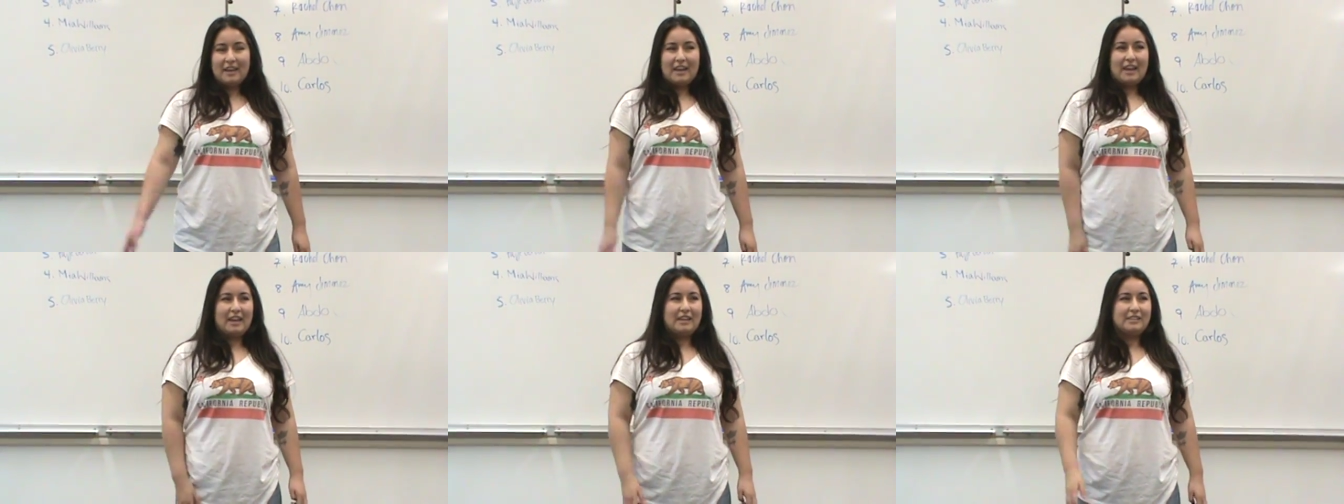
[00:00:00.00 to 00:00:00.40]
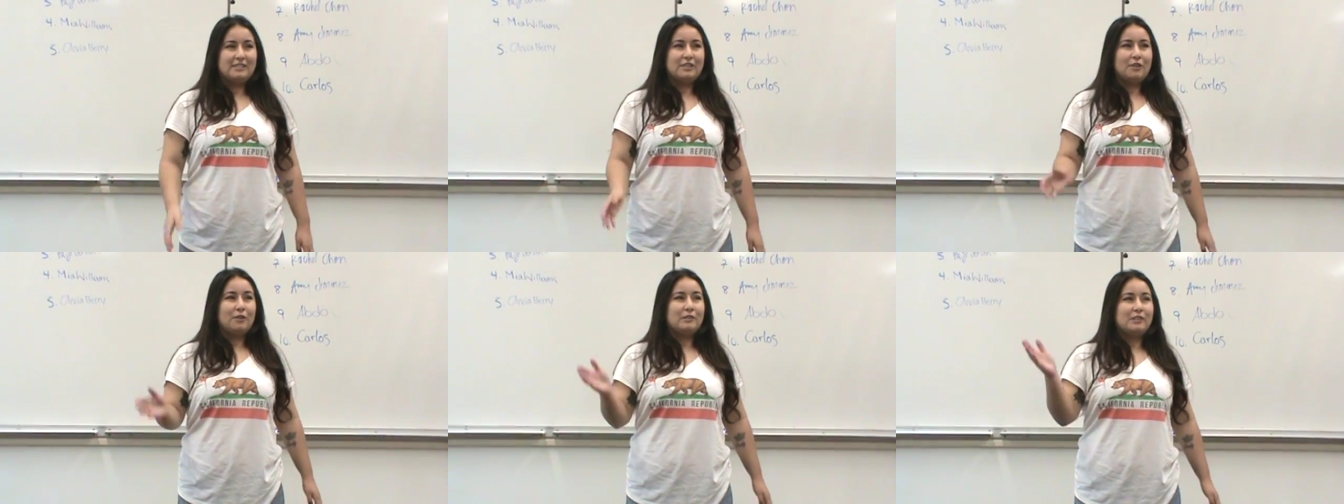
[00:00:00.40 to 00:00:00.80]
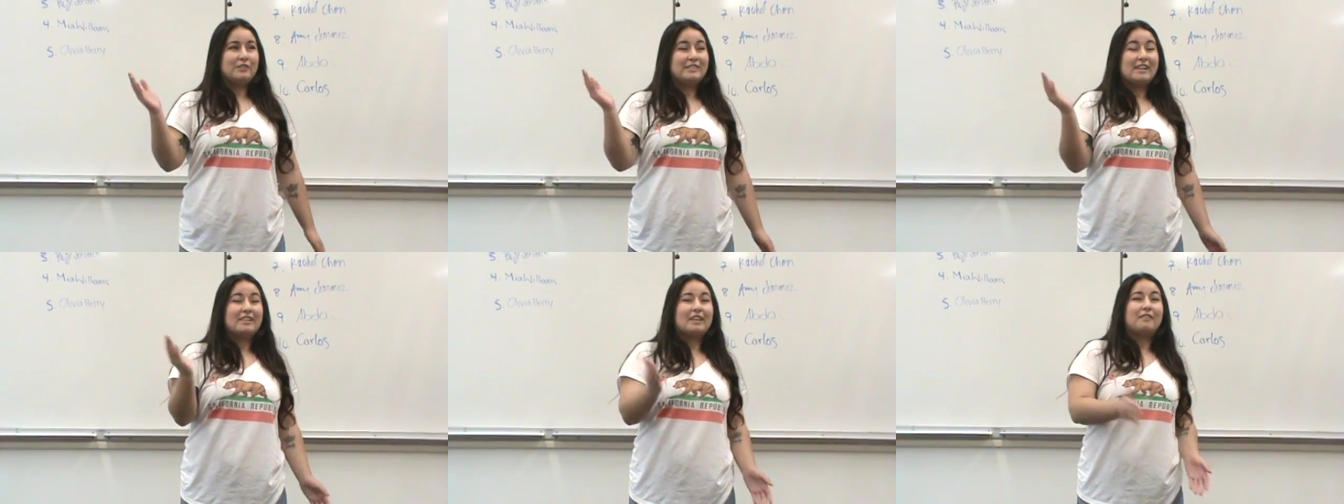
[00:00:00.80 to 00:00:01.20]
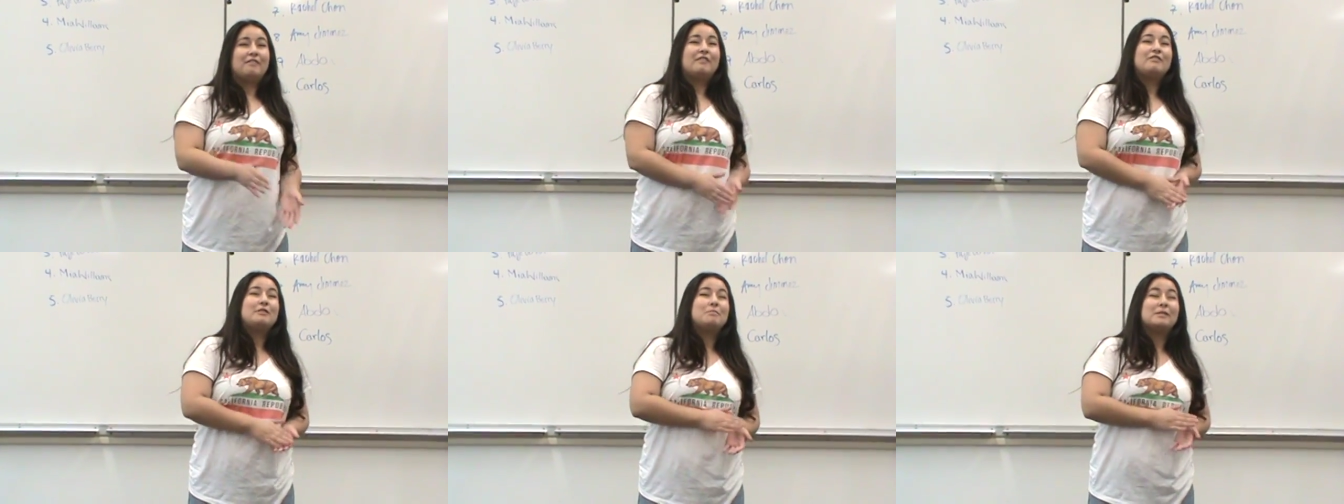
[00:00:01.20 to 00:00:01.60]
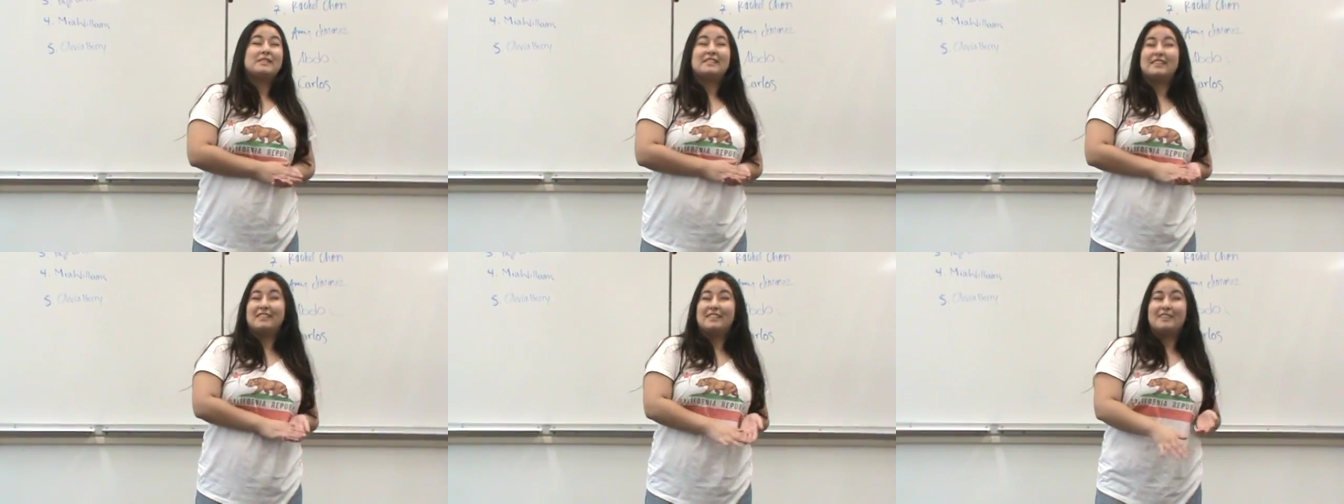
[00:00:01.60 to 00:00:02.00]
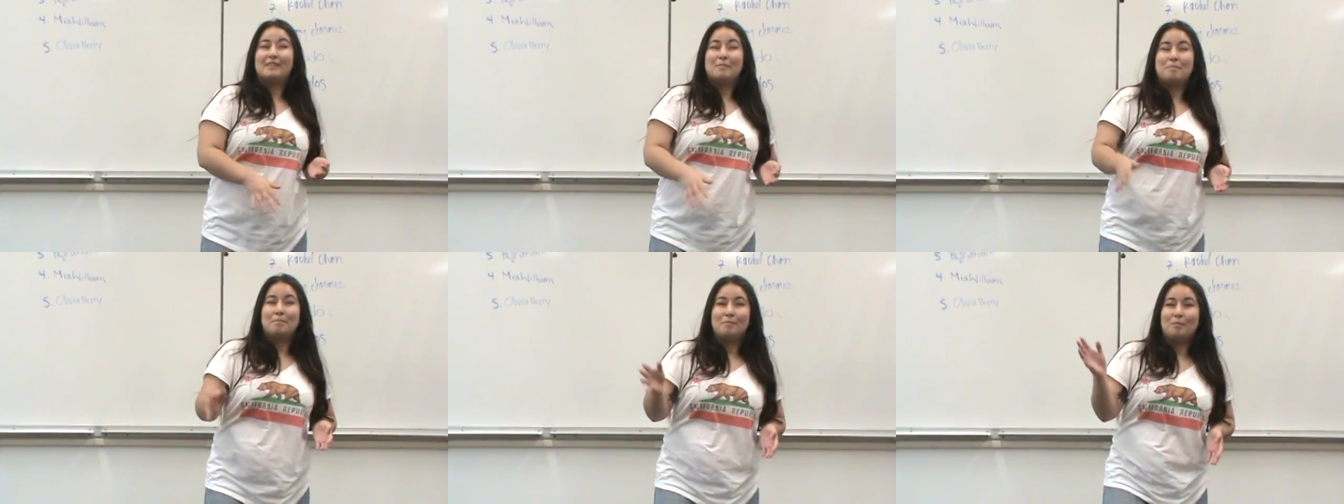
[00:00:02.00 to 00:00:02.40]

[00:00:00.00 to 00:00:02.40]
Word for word: And so it turns out that 50% of the,